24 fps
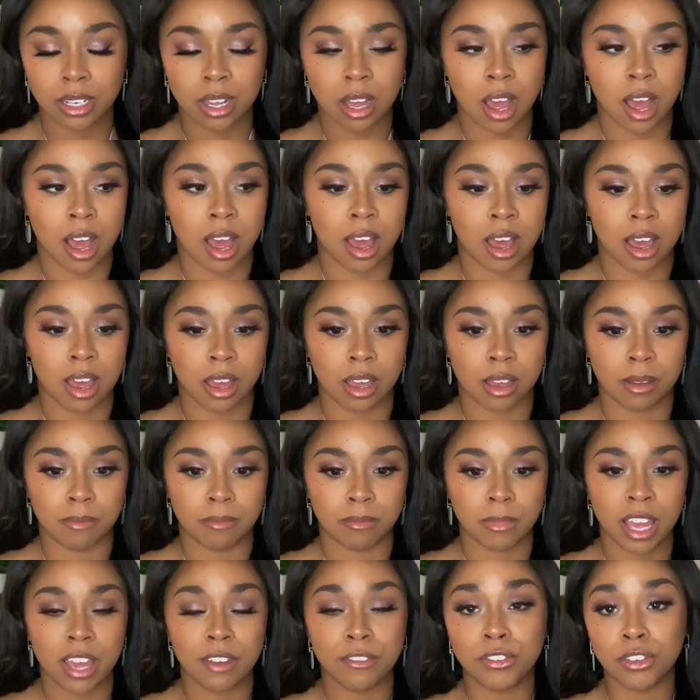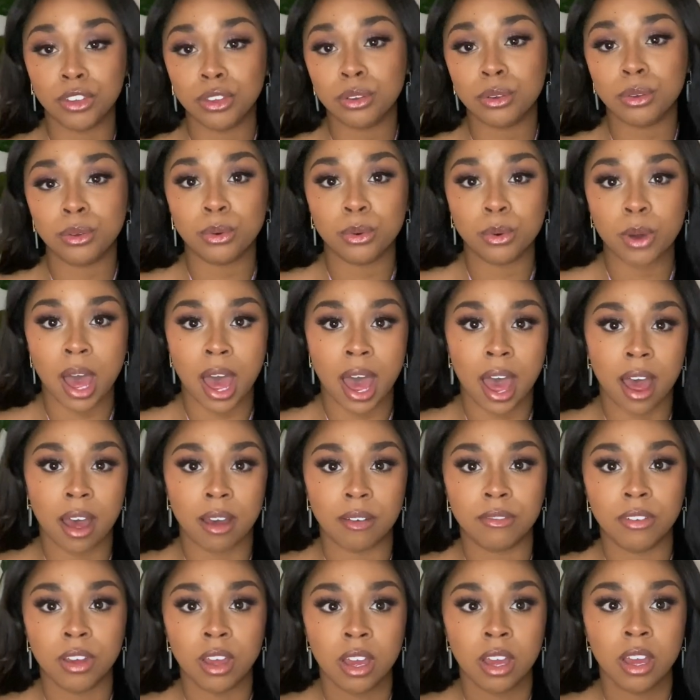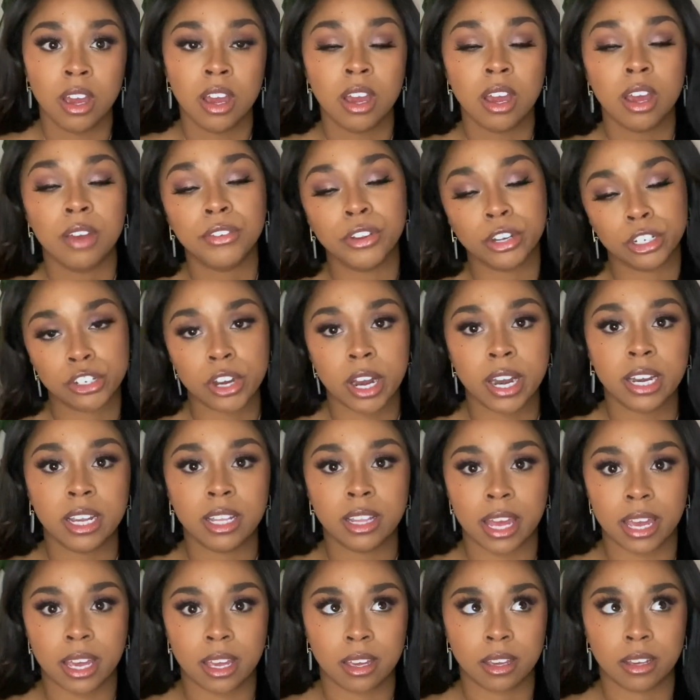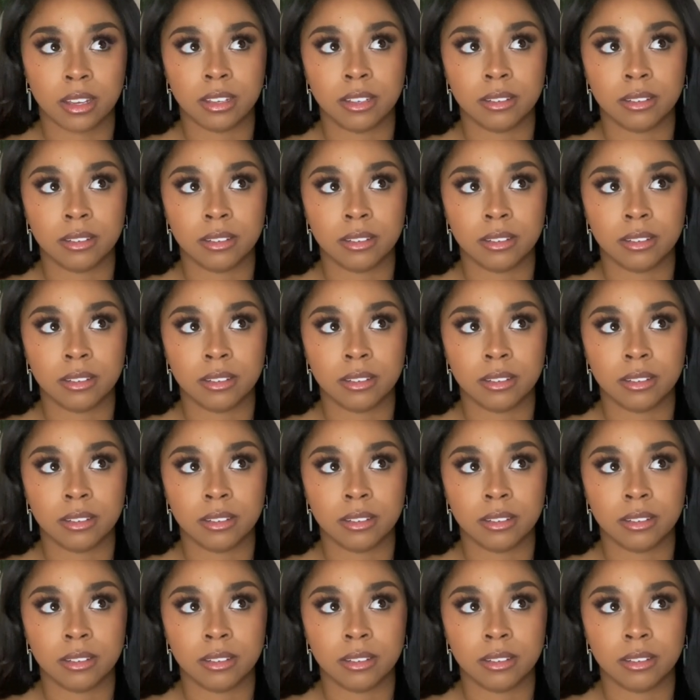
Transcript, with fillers: Um, if you have, if you're trying to like